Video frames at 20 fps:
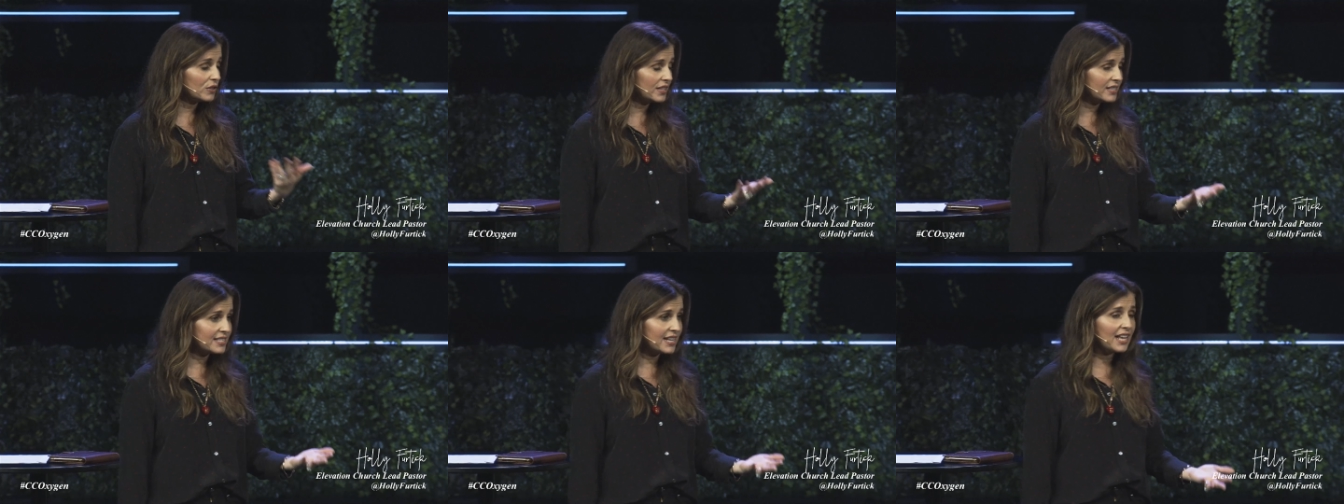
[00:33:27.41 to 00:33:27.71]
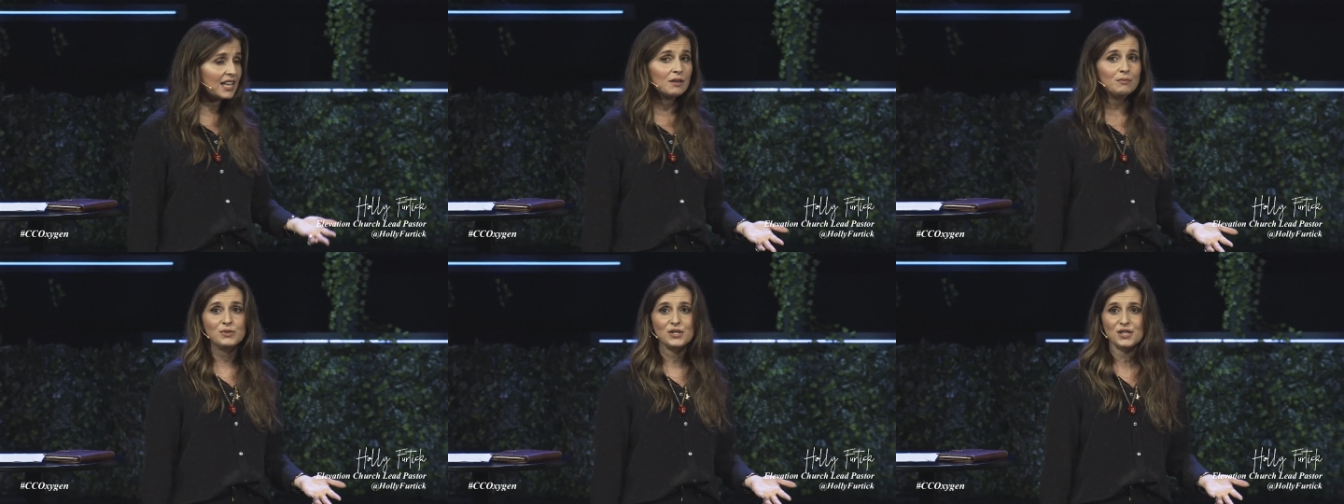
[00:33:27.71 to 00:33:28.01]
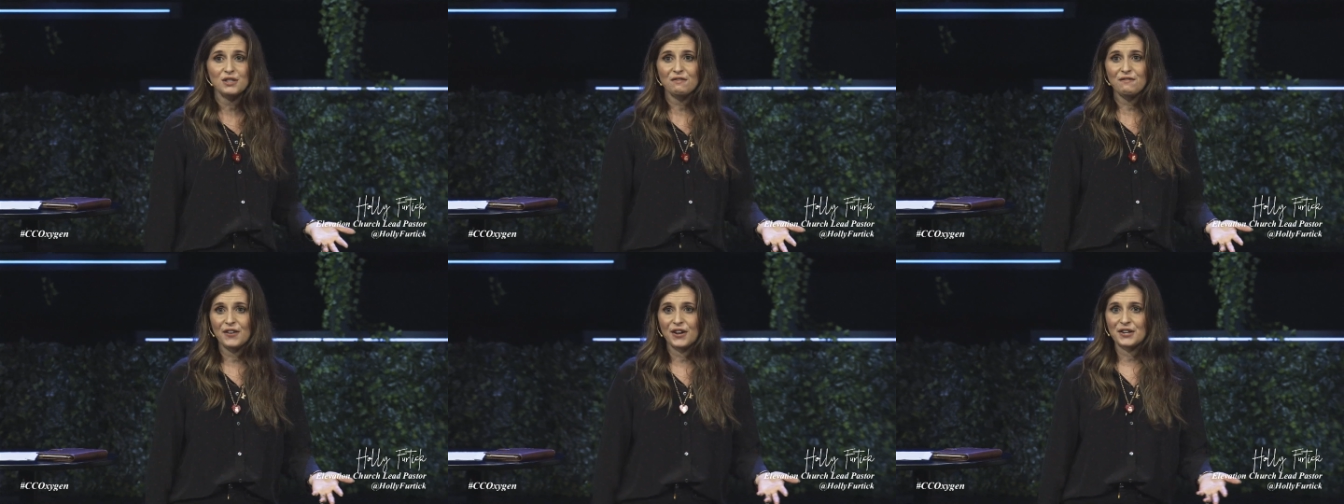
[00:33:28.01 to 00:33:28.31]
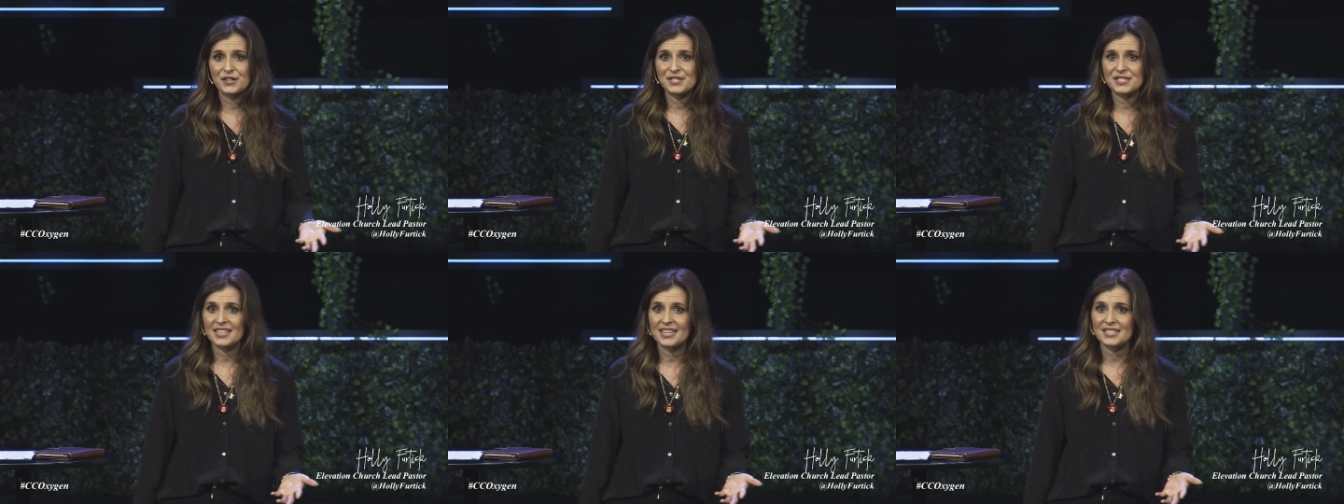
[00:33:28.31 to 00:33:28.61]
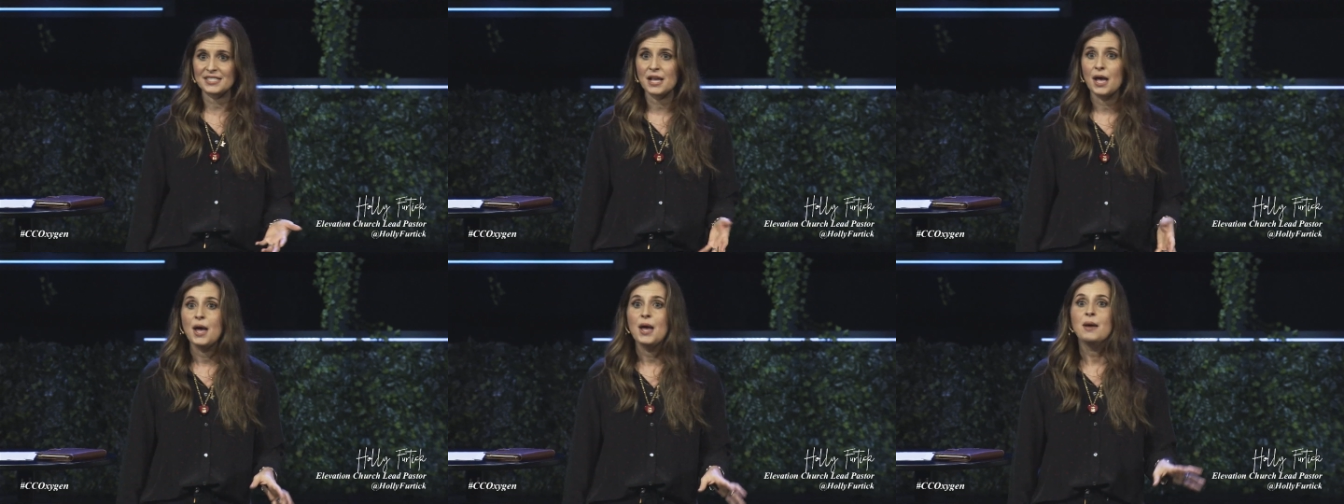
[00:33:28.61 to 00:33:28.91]
they take him to the
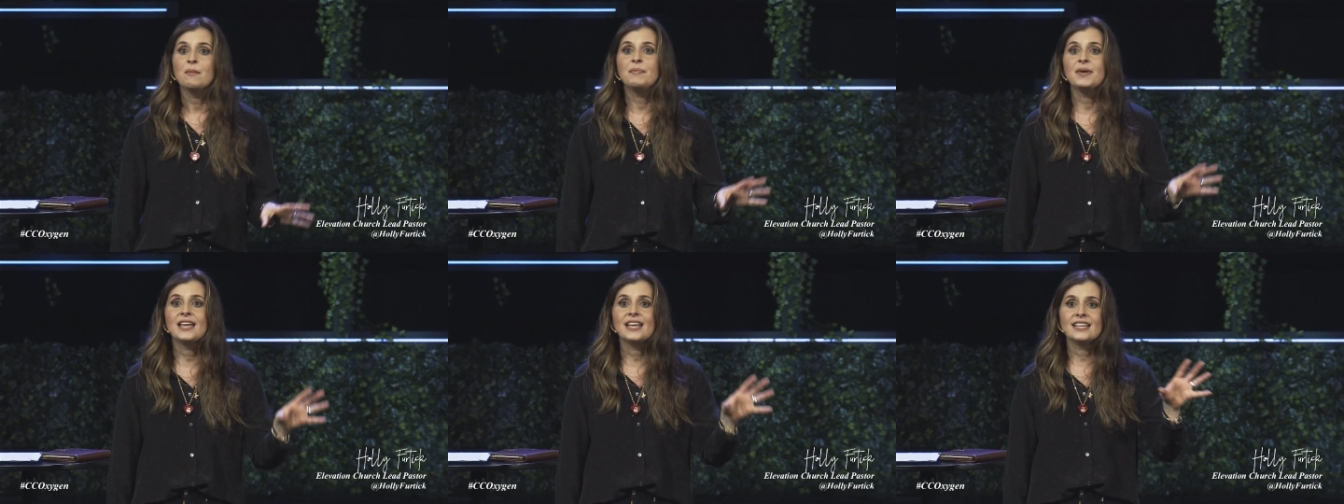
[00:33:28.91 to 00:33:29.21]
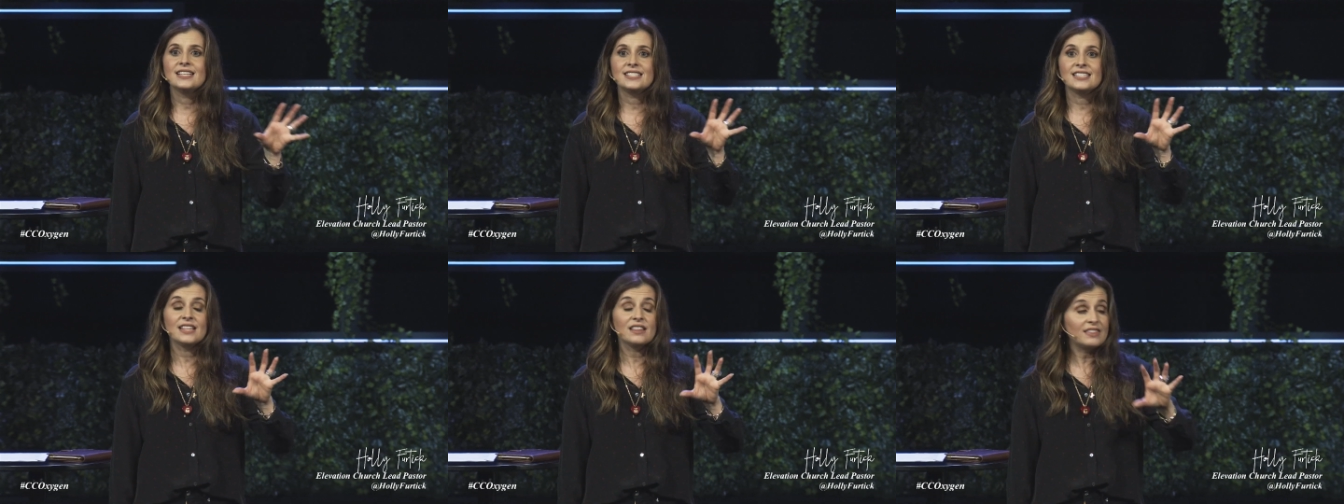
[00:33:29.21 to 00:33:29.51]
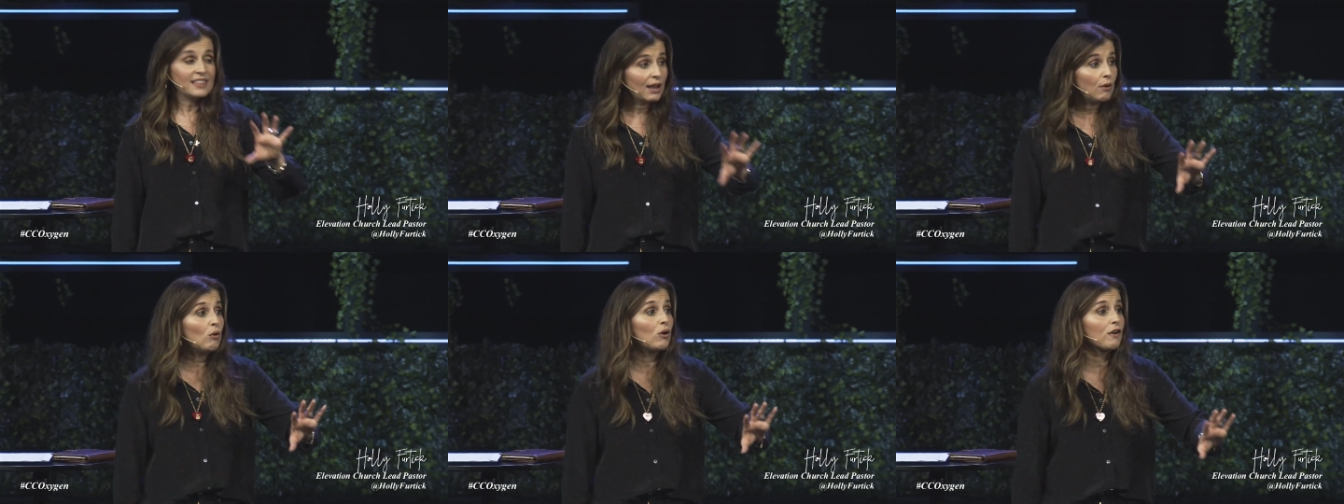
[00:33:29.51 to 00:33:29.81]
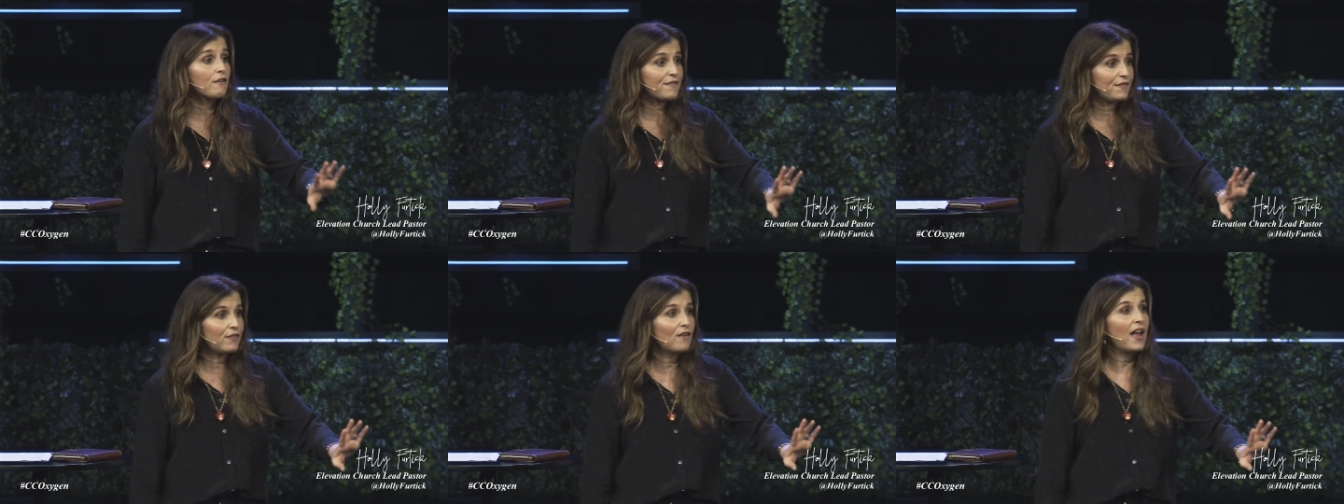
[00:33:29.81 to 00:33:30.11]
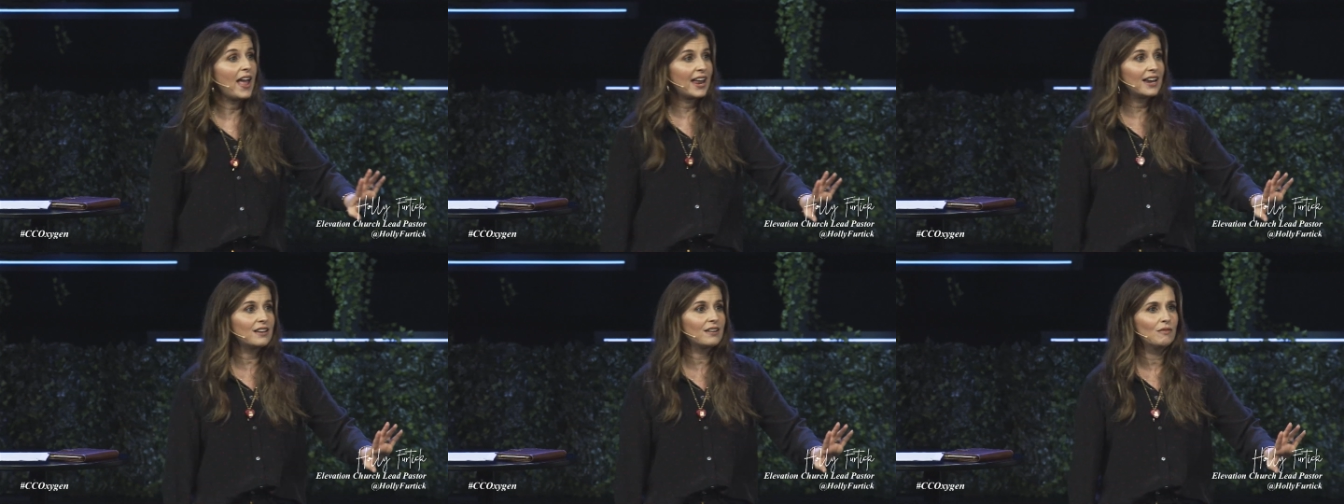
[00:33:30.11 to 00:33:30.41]
Pharisees because they were
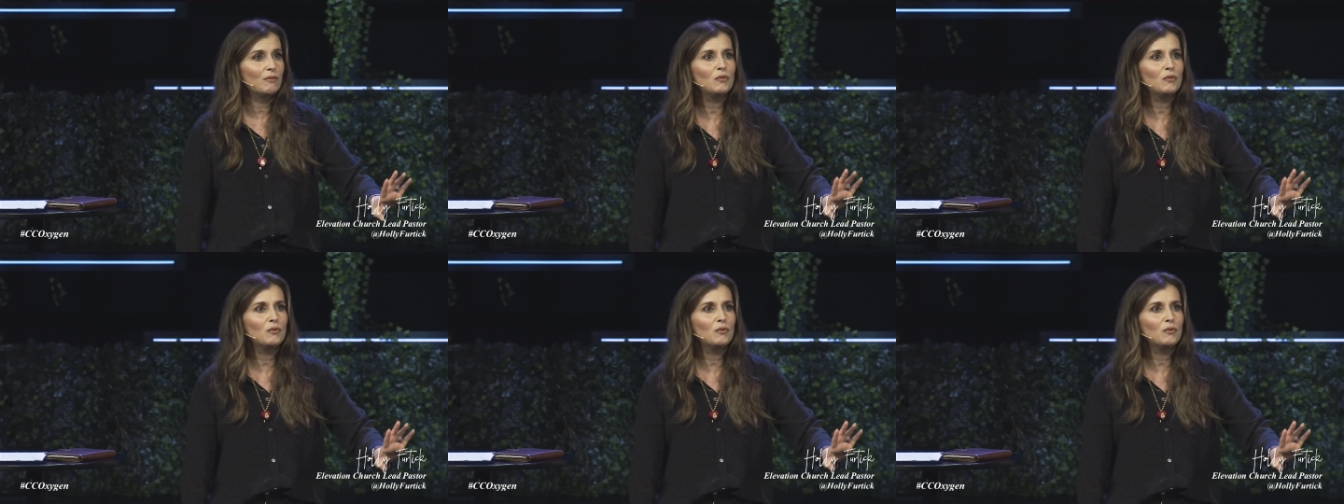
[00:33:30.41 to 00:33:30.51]
afraid.